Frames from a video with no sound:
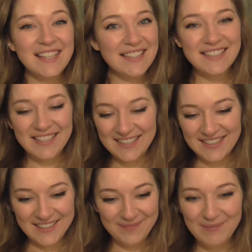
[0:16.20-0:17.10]
Yes,
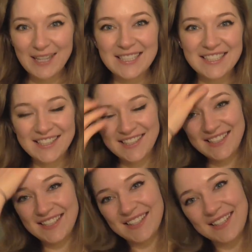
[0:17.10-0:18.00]
uh, let's
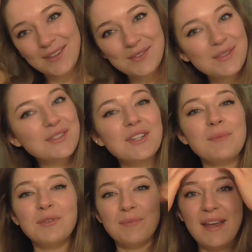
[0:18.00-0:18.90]
start. I'm just
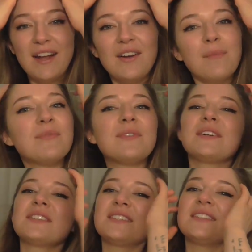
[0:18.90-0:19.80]
gonna put my hair up
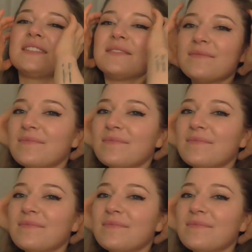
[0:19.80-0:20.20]
first.